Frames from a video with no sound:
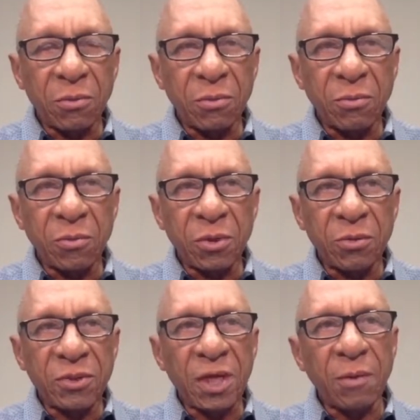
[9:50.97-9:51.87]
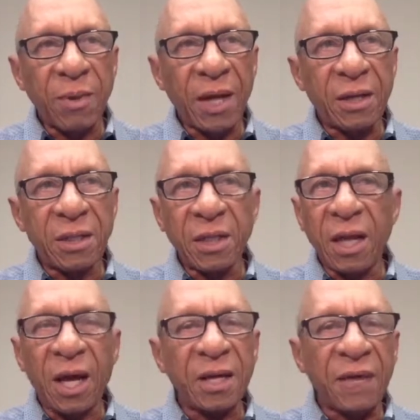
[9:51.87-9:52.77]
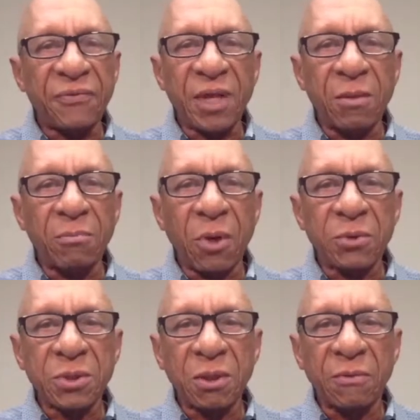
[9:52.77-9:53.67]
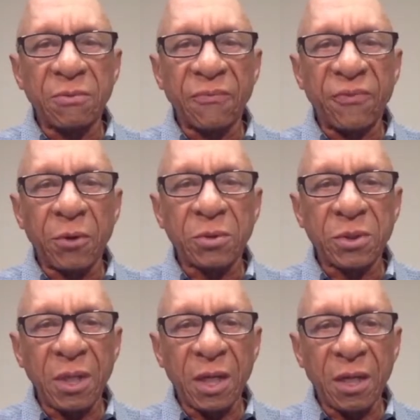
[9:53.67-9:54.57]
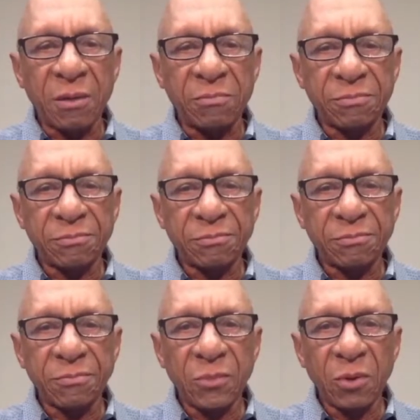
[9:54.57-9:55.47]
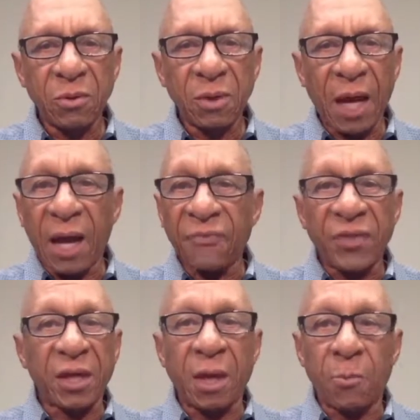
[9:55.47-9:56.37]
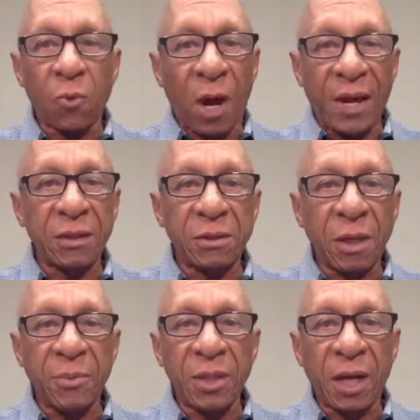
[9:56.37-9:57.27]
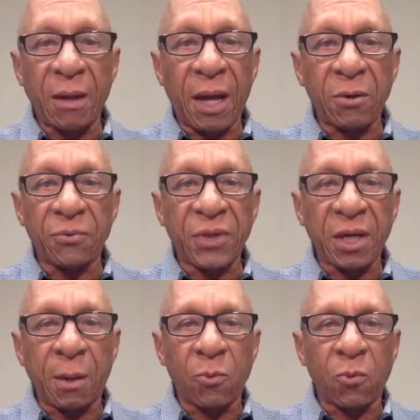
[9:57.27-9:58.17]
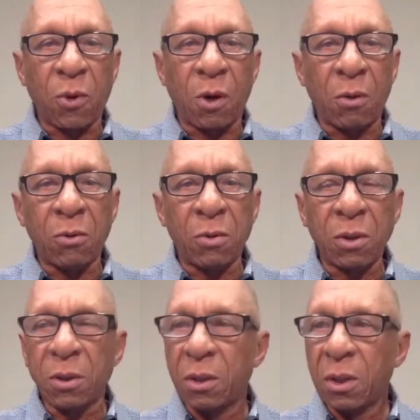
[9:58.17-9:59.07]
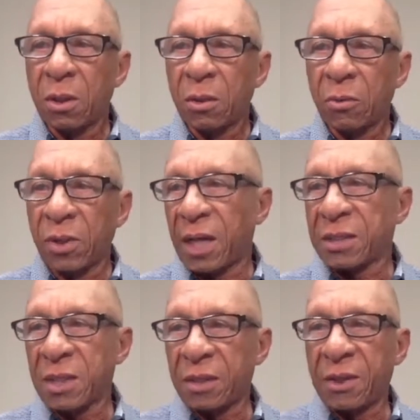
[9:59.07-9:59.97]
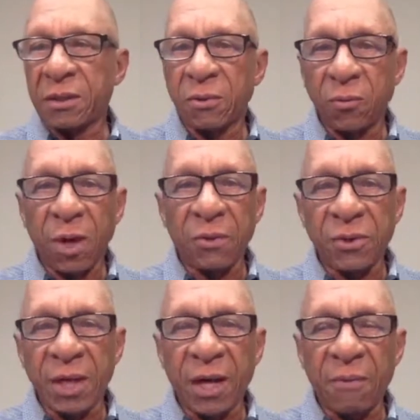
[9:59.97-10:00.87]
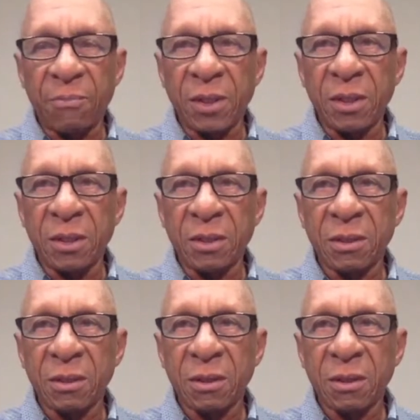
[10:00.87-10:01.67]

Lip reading: when you think about it, and I think most of the folks that, I think I'm right. I mean, I don't think I'm wrong when I say that the wealth gap is